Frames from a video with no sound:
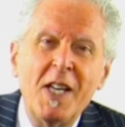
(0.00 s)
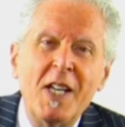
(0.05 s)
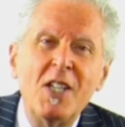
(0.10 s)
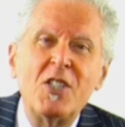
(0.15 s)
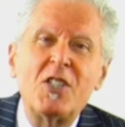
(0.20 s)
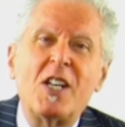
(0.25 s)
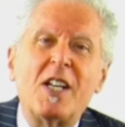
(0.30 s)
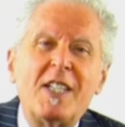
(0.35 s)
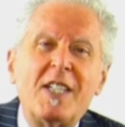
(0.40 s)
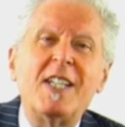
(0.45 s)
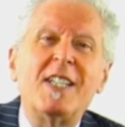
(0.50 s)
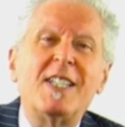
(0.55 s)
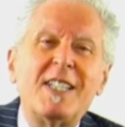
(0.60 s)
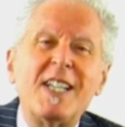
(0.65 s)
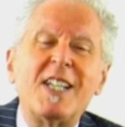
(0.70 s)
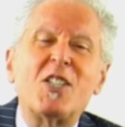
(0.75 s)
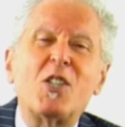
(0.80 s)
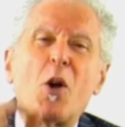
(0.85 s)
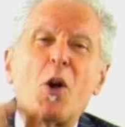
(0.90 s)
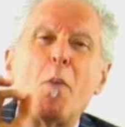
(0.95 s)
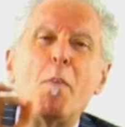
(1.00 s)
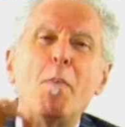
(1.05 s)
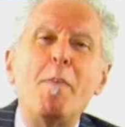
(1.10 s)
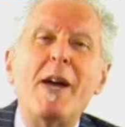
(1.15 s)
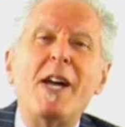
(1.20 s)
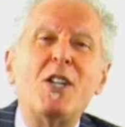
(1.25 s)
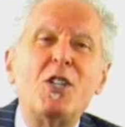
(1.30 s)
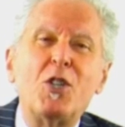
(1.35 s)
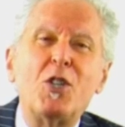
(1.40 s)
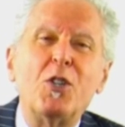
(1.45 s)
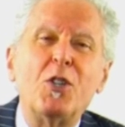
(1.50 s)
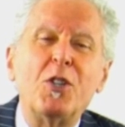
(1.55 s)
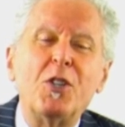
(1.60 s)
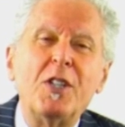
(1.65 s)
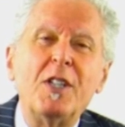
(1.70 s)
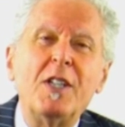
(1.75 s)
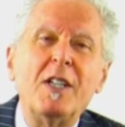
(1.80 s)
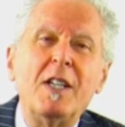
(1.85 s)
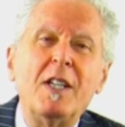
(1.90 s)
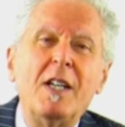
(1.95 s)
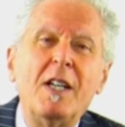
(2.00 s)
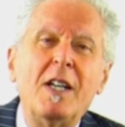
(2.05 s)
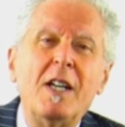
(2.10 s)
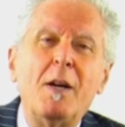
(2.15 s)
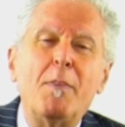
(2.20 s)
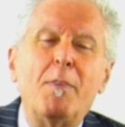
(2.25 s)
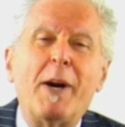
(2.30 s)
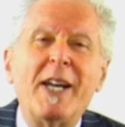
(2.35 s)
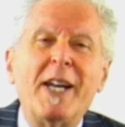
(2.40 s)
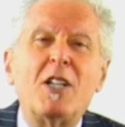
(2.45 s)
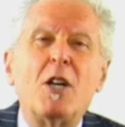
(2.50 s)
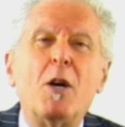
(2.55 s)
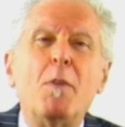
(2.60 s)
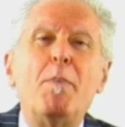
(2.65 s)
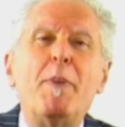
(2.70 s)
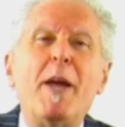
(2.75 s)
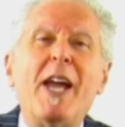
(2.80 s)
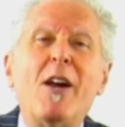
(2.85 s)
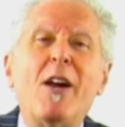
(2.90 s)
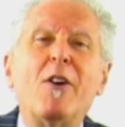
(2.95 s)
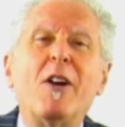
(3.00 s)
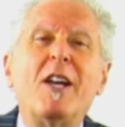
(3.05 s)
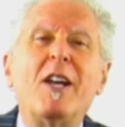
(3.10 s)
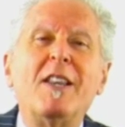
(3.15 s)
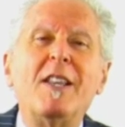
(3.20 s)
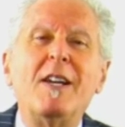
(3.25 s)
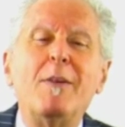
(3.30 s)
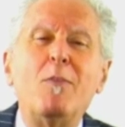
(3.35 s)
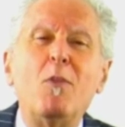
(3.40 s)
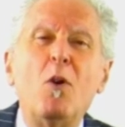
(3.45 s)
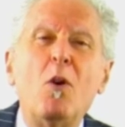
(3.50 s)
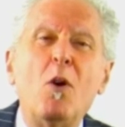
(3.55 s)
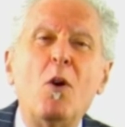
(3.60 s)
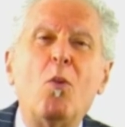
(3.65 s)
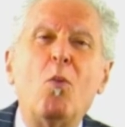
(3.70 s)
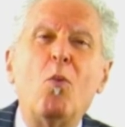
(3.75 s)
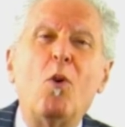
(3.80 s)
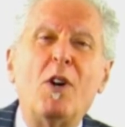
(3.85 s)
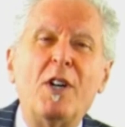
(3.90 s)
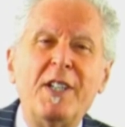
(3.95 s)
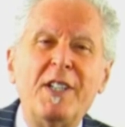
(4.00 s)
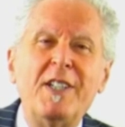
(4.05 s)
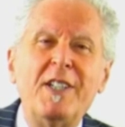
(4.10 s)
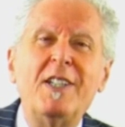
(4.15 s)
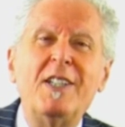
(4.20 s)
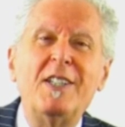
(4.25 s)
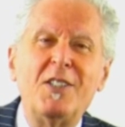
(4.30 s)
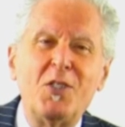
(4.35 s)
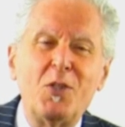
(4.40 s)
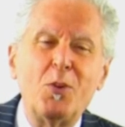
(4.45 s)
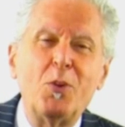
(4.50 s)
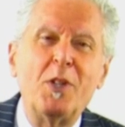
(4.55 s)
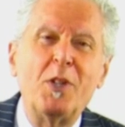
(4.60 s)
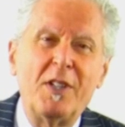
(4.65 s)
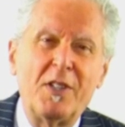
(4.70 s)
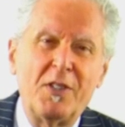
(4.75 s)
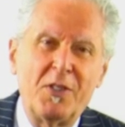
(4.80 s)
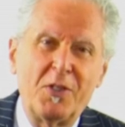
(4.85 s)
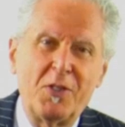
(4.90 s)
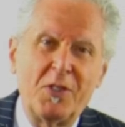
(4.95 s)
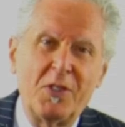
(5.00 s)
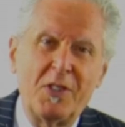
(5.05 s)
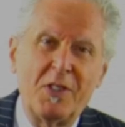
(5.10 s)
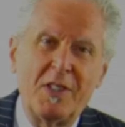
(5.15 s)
Statistics are measured by comparing them one to another.